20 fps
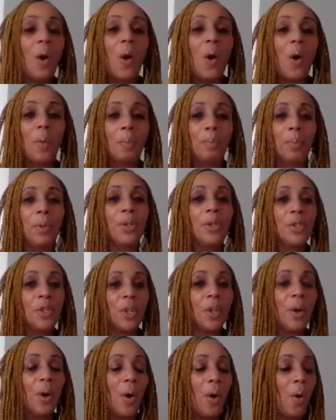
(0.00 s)
Put your
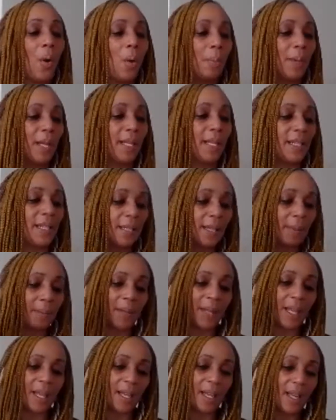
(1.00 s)
hope in
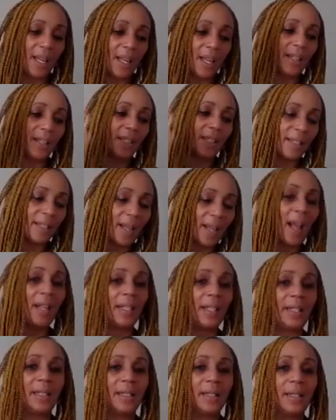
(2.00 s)
something
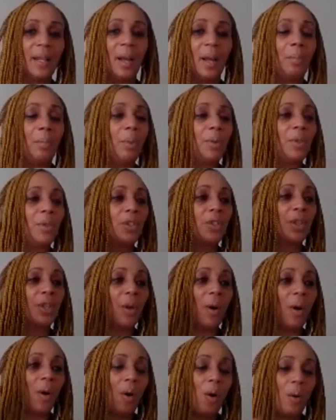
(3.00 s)
solid. Put your
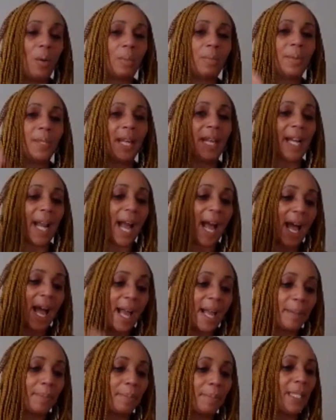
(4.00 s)
hope that
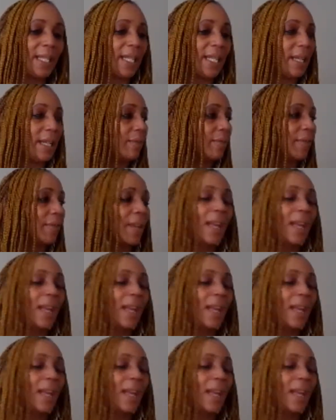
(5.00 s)
I believe.